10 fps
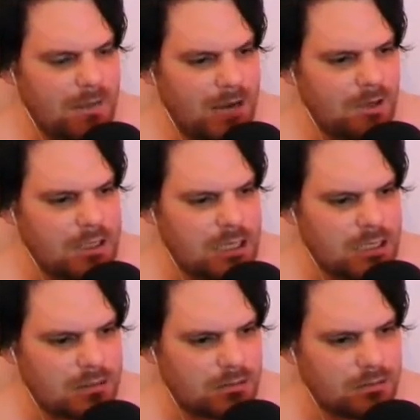maybe I
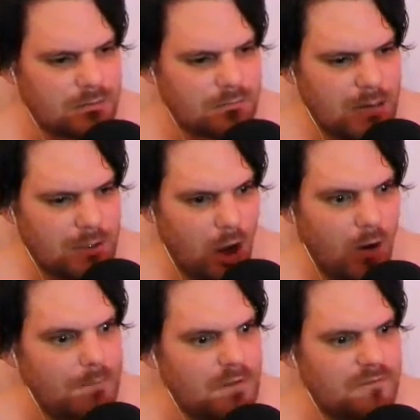did. Maybe
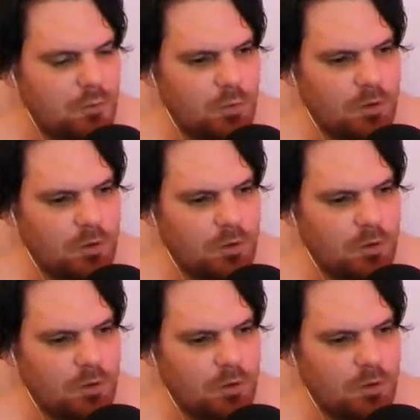I'm the fool.